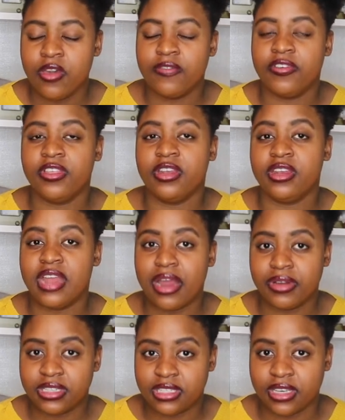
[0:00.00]
for the
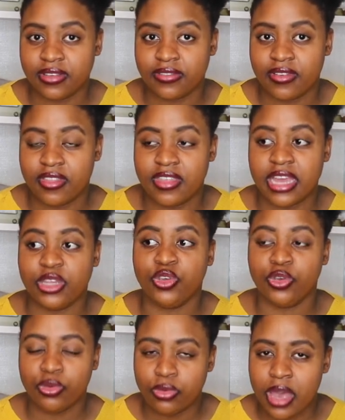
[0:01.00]
narrative that
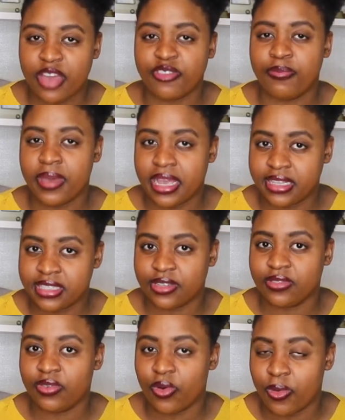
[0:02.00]
you have
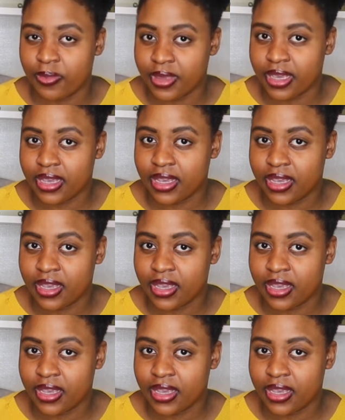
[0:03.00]
painted for me